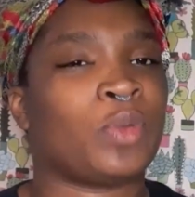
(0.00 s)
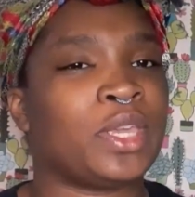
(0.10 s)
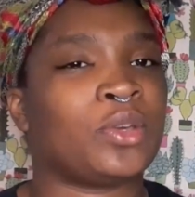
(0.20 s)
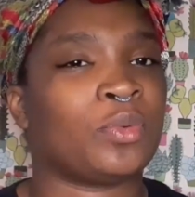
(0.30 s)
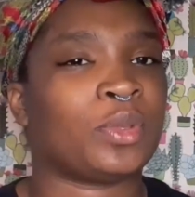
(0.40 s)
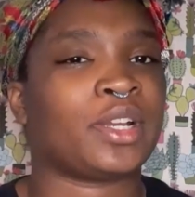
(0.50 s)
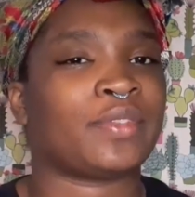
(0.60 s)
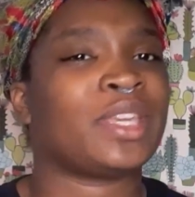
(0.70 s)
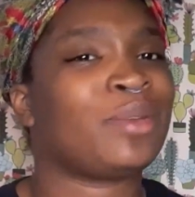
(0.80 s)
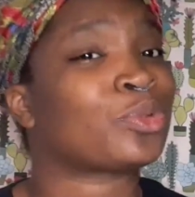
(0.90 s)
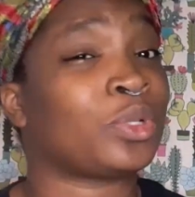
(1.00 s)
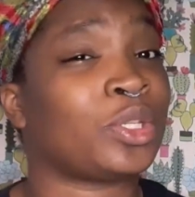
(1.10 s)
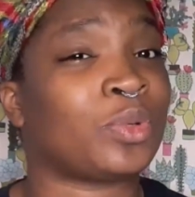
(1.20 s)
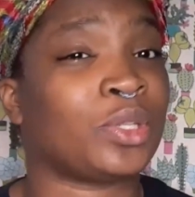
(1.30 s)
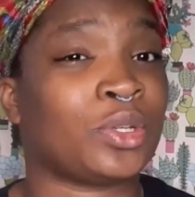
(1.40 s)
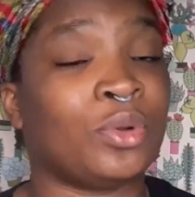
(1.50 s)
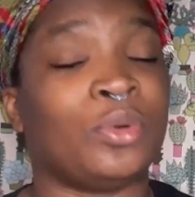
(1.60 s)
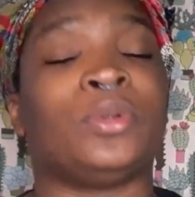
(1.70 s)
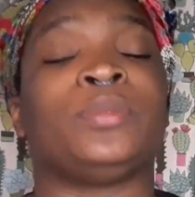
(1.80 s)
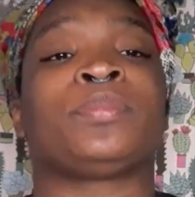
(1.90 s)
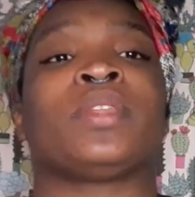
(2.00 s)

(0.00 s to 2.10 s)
week or whatever. He was really, really cool.